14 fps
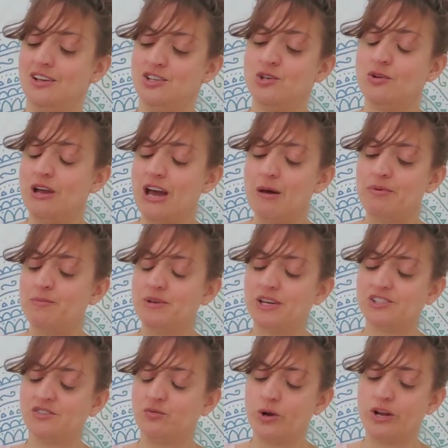You're happy
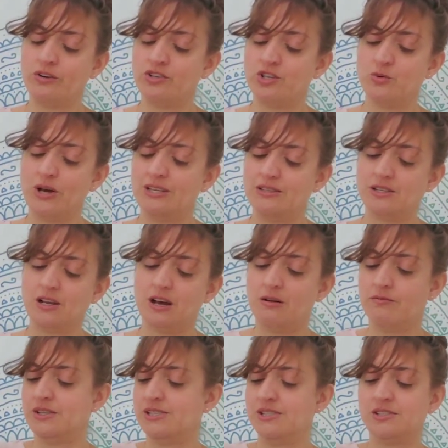because of where you ended
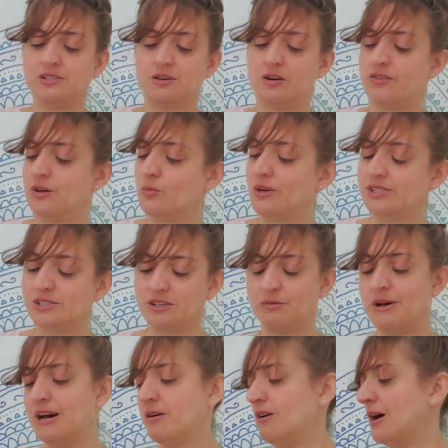up. This is the card that wants to come
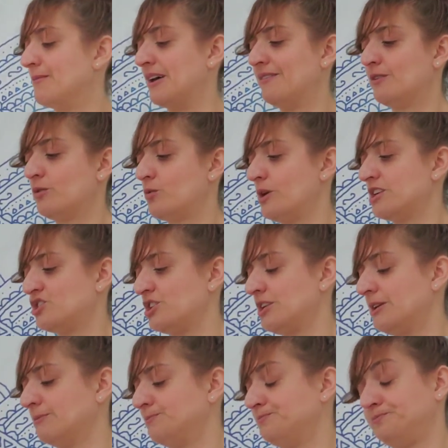out. I'm not even gonna question it.